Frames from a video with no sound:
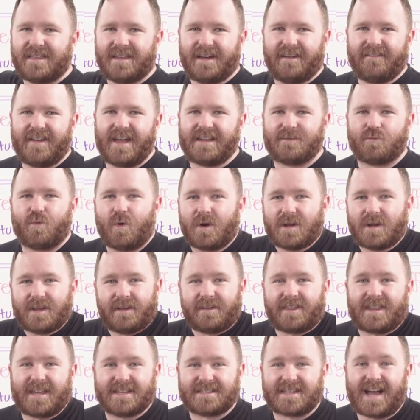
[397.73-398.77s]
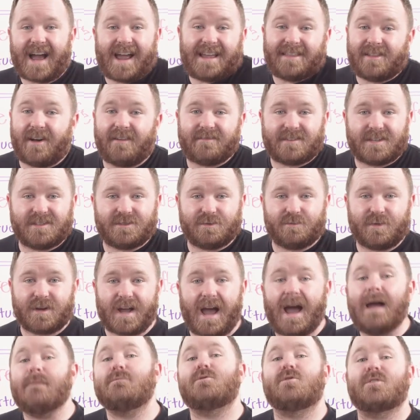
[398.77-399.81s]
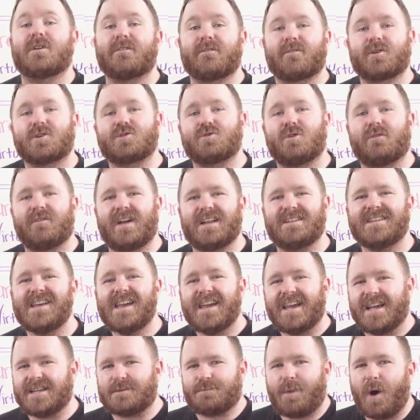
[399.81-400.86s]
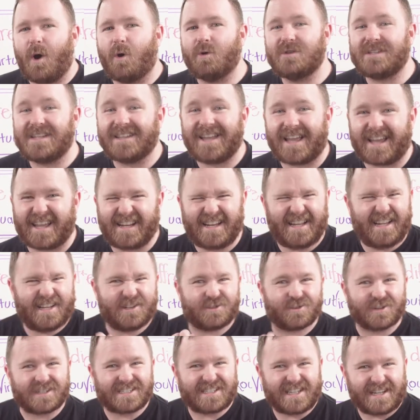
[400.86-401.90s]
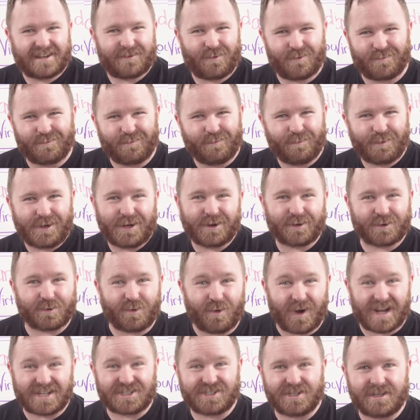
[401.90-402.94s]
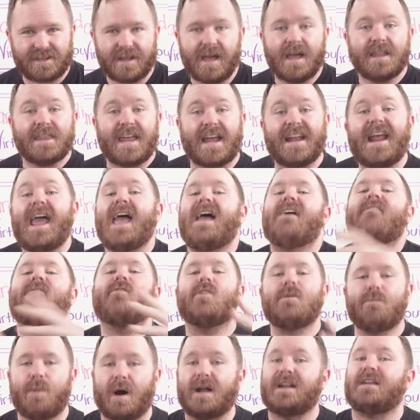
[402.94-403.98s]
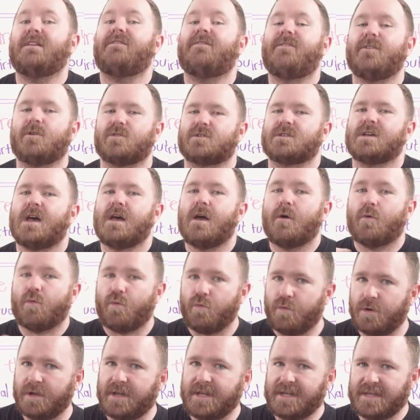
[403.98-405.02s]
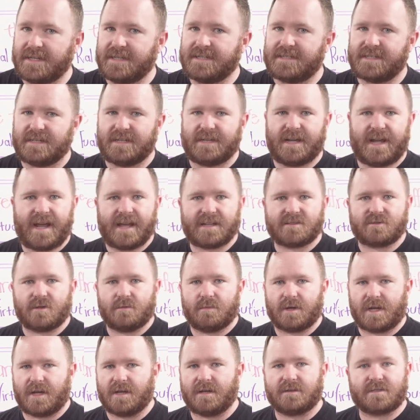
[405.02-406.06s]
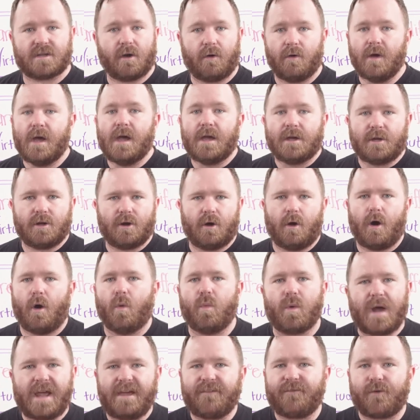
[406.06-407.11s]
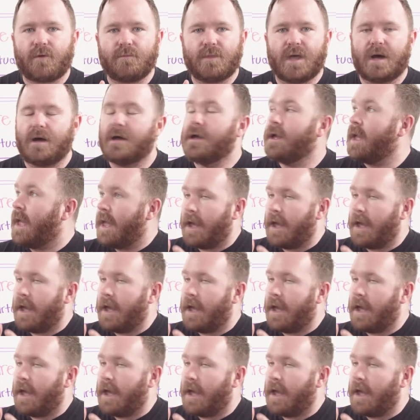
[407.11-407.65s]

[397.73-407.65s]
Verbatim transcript: the event, one of the things I love to do when I'm doing a virtual event is posing like an interesting, weird question that everybody feels really easy to answer the beginning. So, you know, away from the